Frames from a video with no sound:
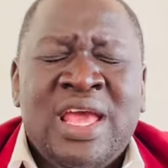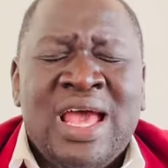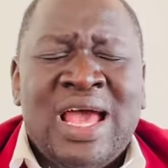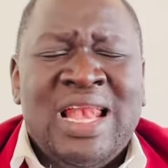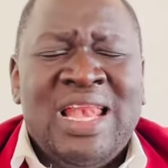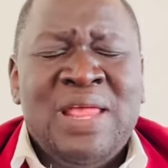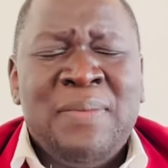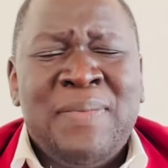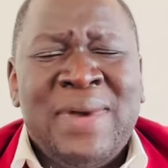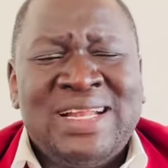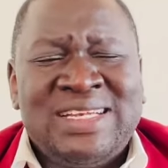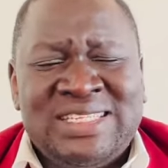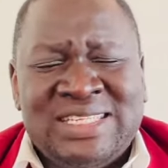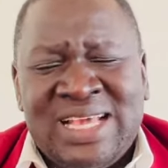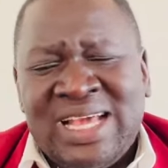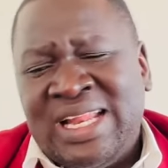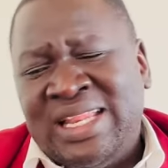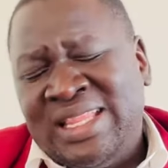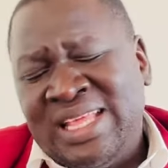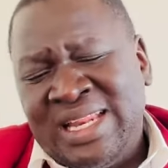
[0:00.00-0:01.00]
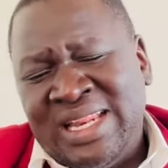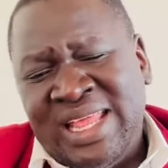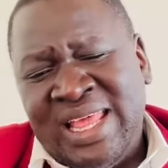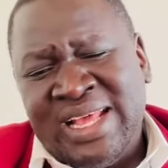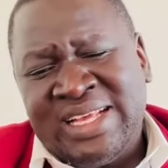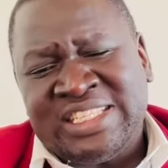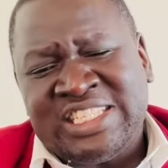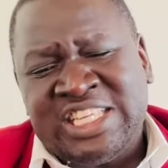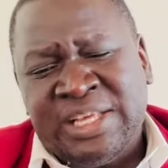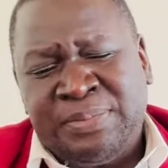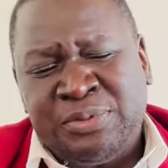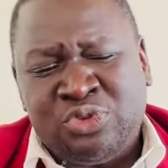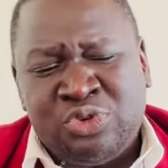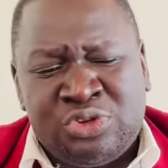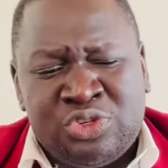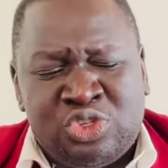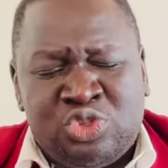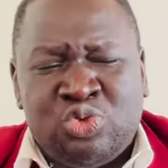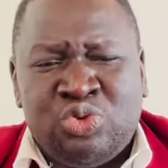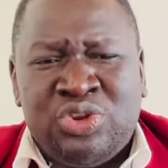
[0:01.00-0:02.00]
liberty, and then the
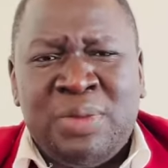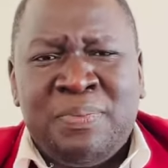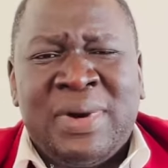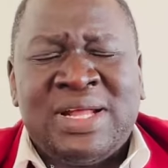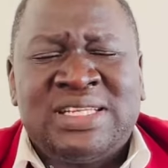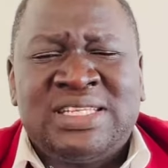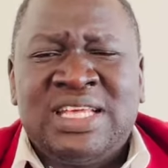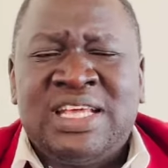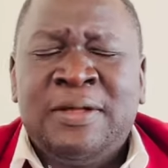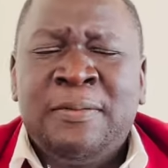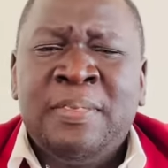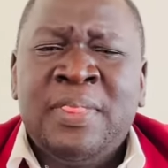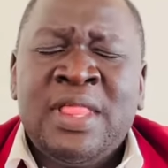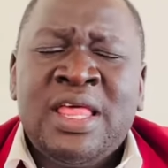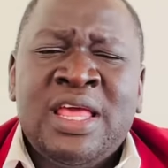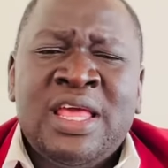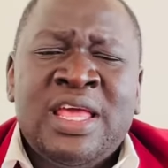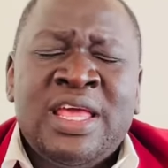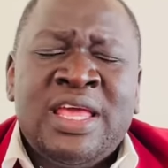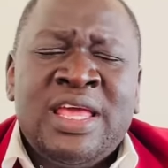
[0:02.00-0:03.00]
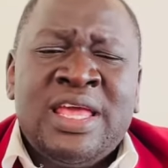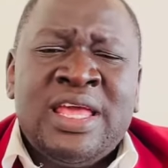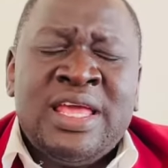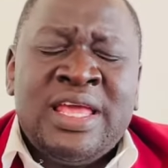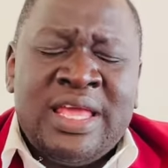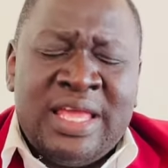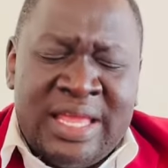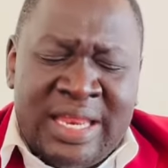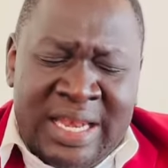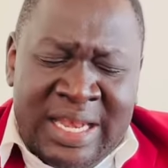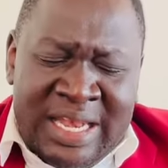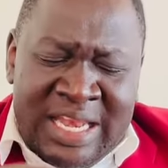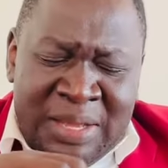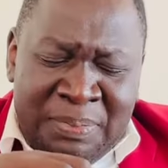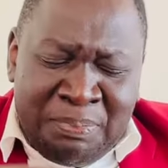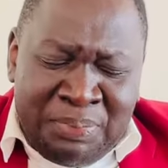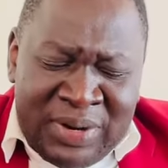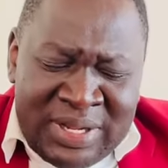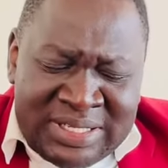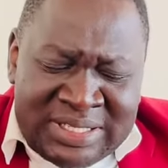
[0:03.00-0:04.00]
exceptions to liberty, the
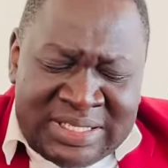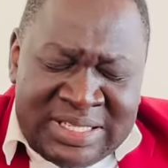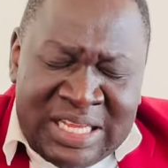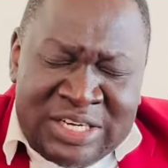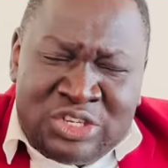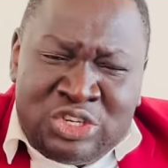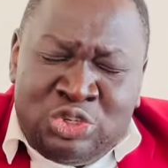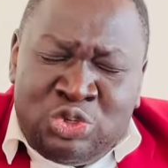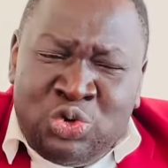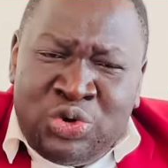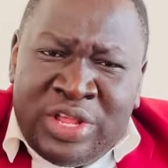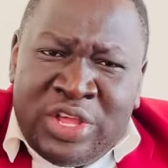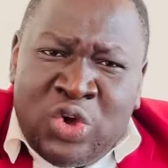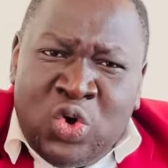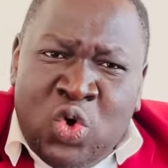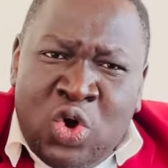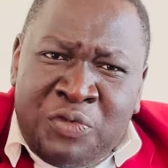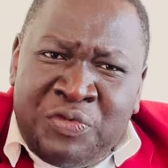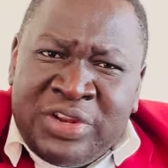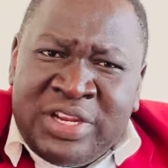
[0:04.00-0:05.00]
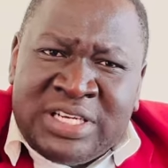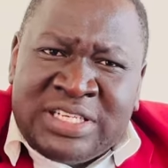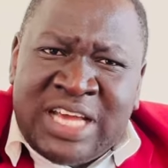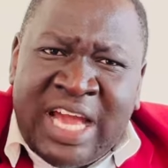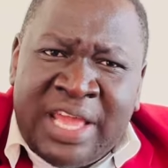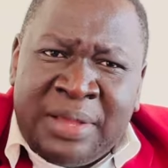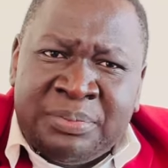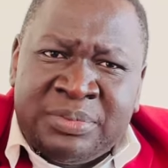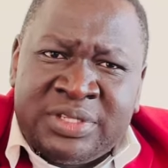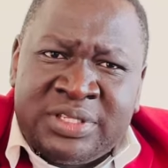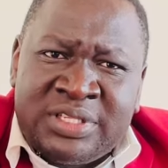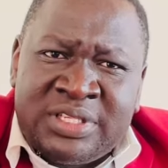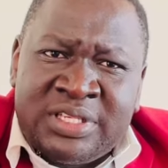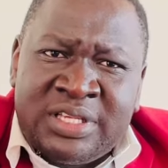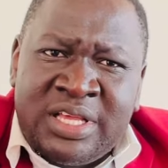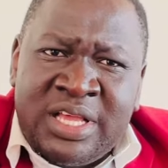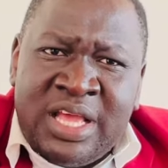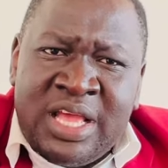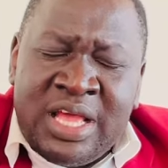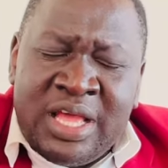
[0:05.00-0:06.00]
president during COVID times,
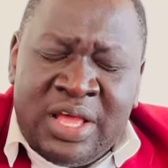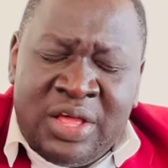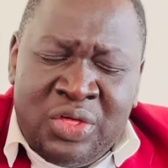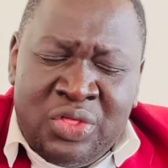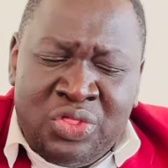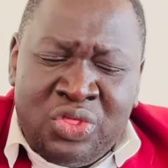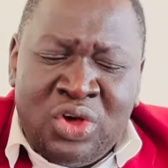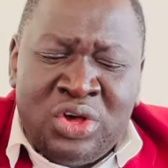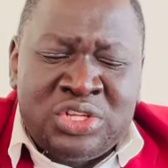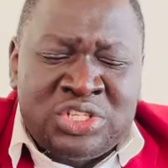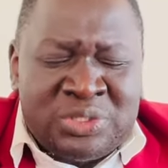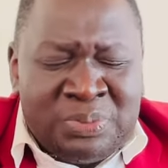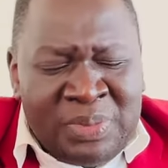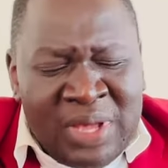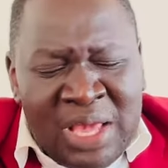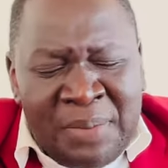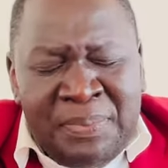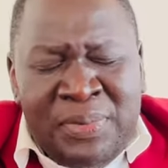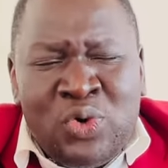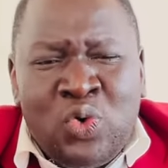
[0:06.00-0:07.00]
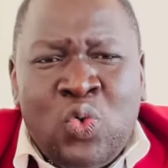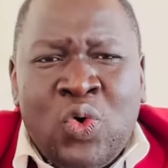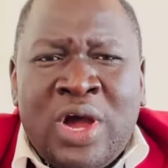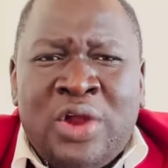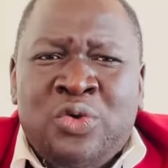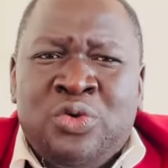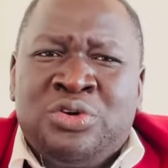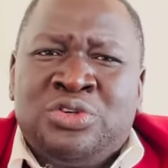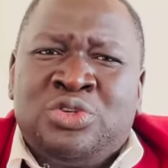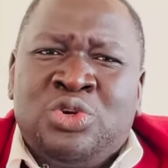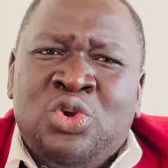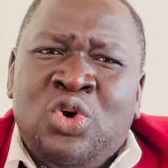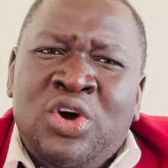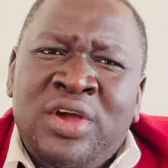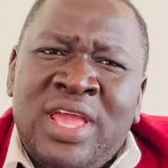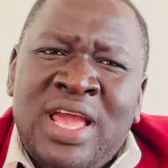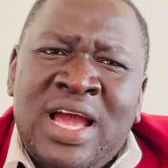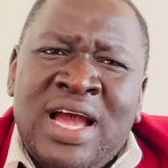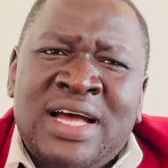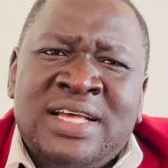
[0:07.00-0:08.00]
those maybe who are not
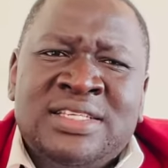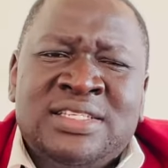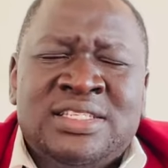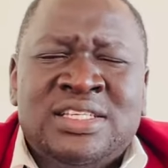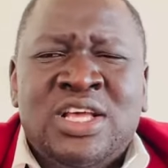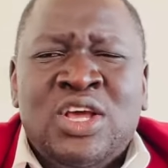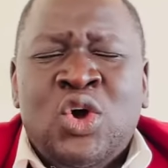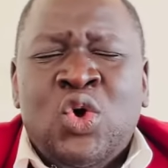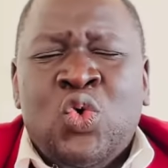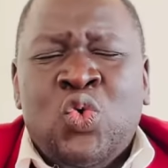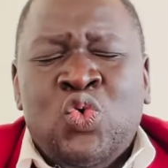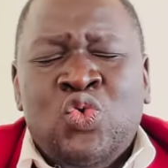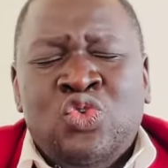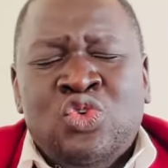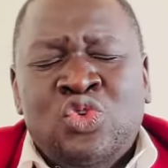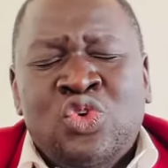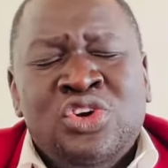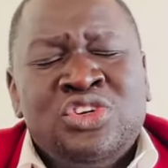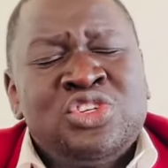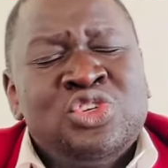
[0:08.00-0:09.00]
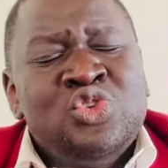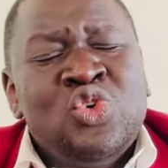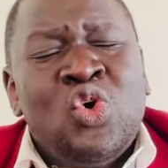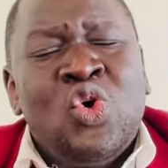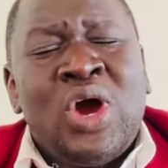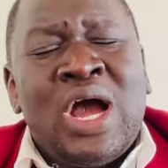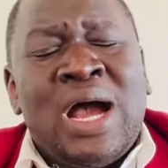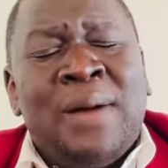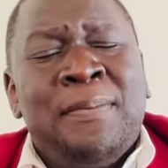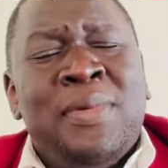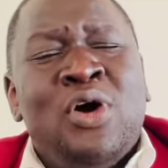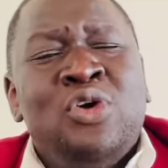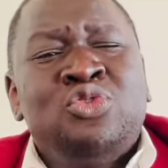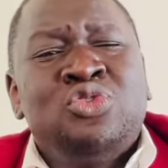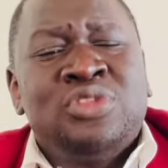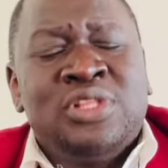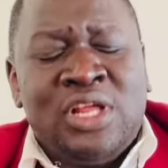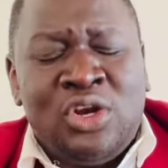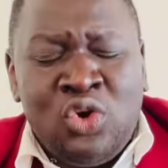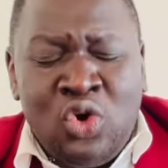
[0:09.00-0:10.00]
lawyers, who do not know
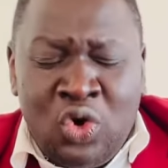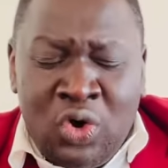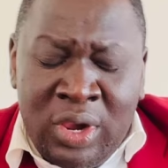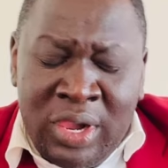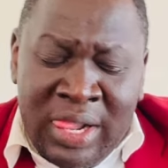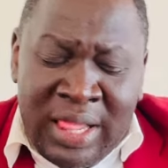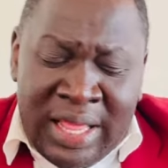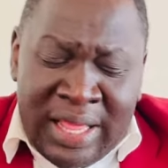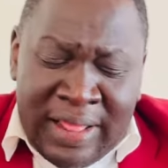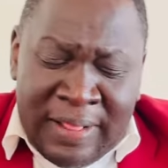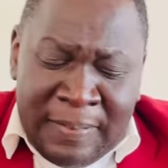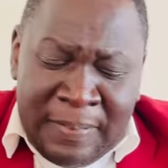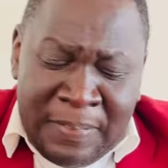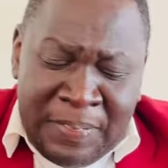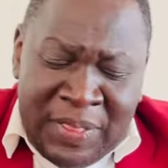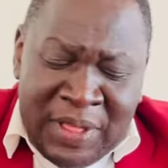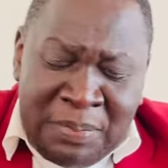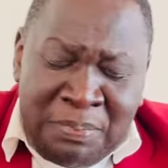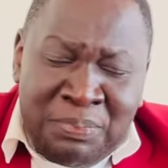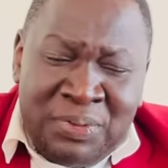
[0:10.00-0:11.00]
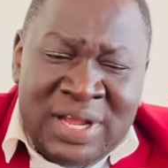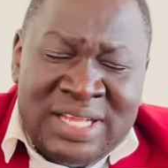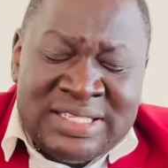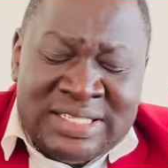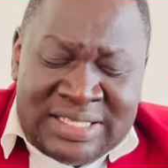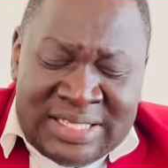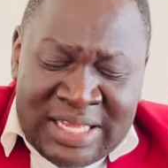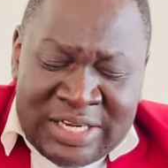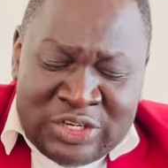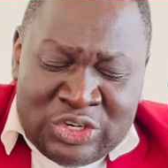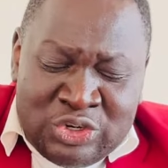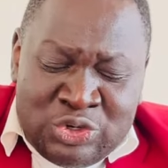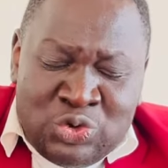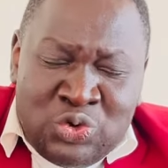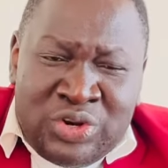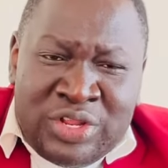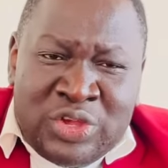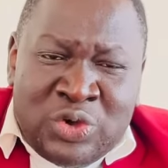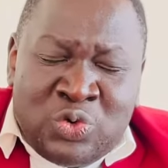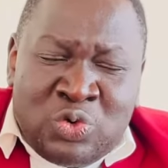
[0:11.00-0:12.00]
about the law, the president
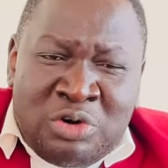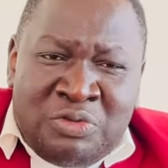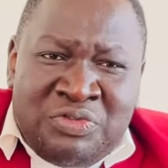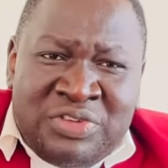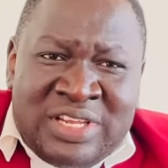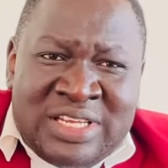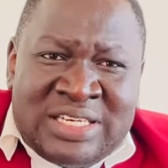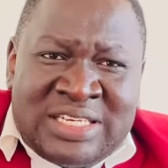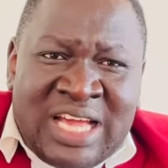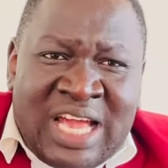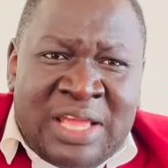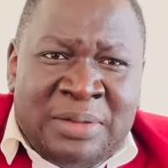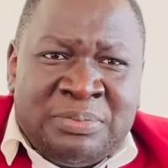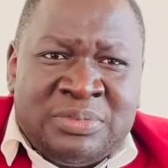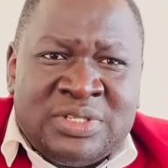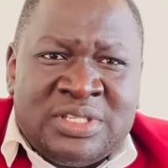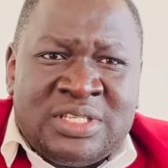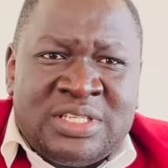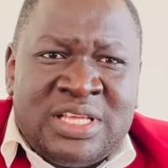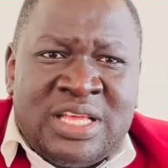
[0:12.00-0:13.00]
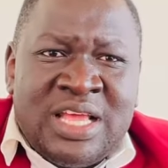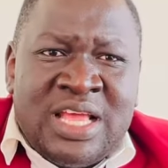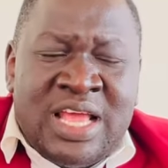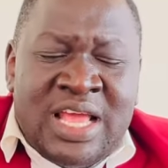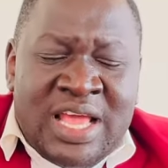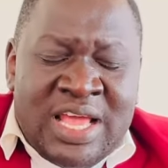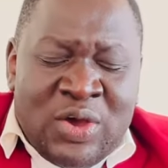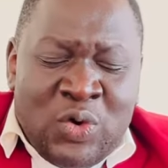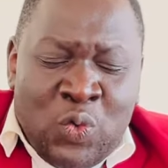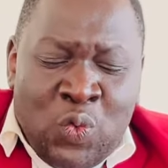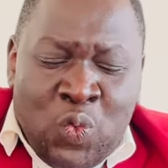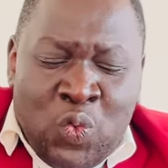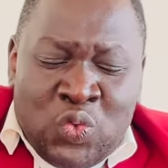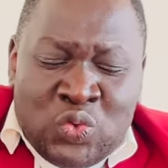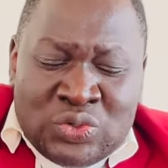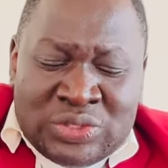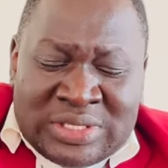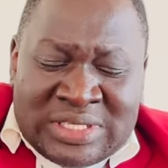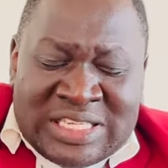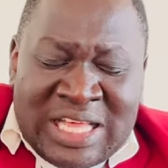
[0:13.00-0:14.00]
during COVID times
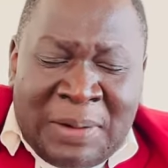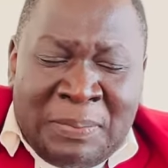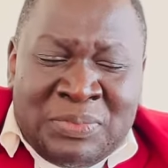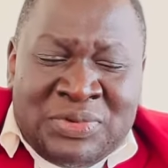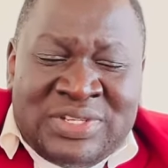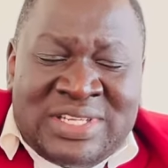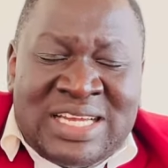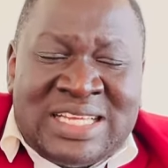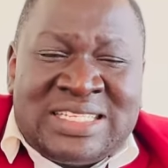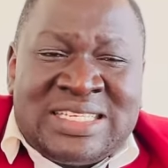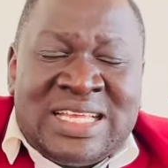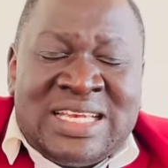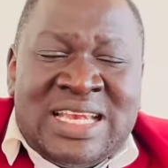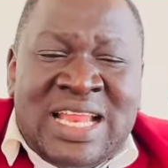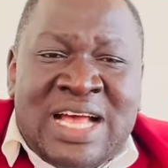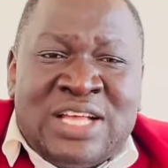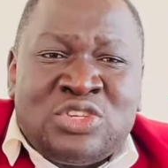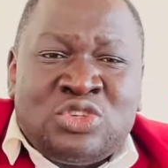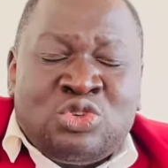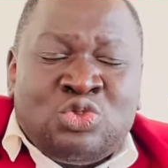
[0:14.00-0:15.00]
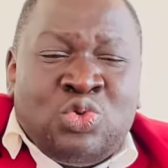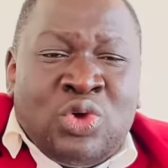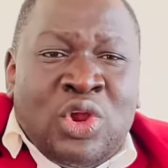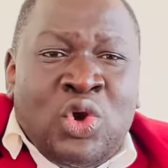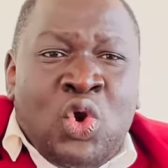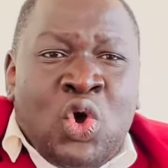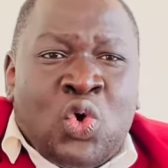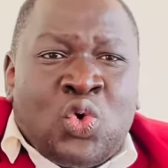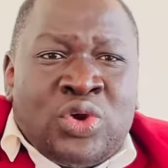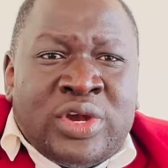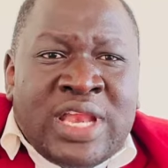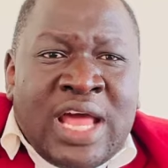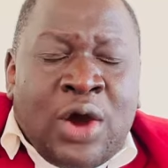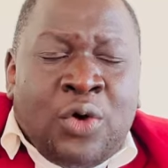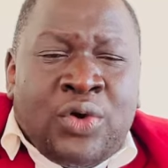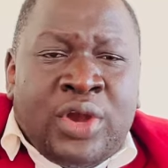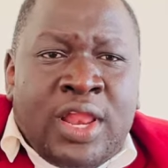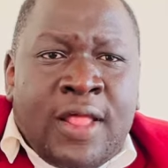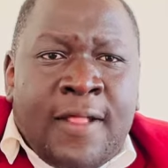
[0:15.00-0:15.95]
subjected us to a lockdown.